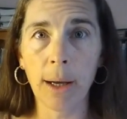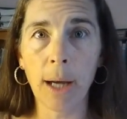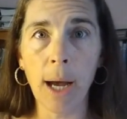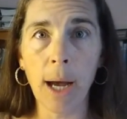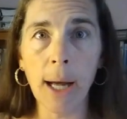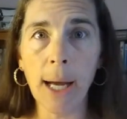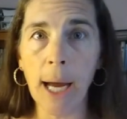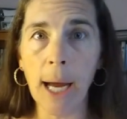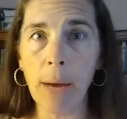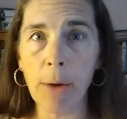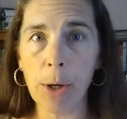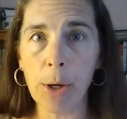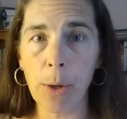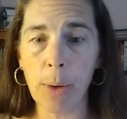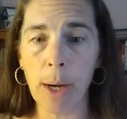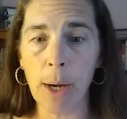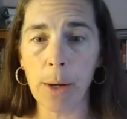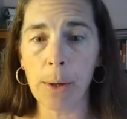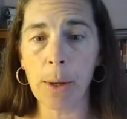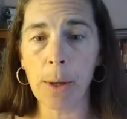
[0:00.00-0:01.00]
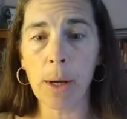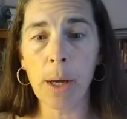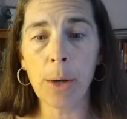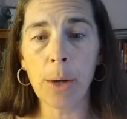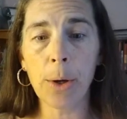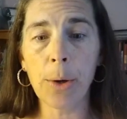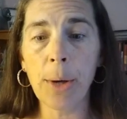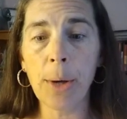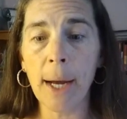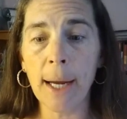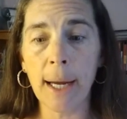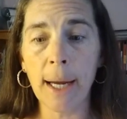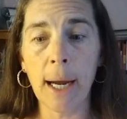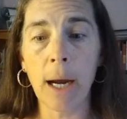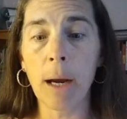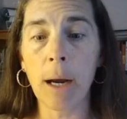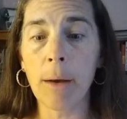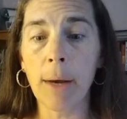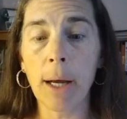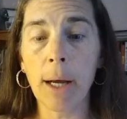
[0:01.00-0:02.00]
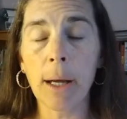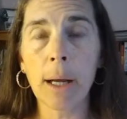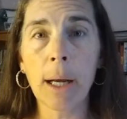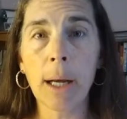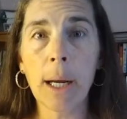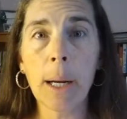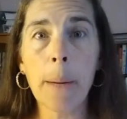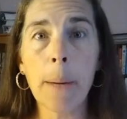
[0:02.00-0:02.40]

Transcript: God gave it to us to take care of it.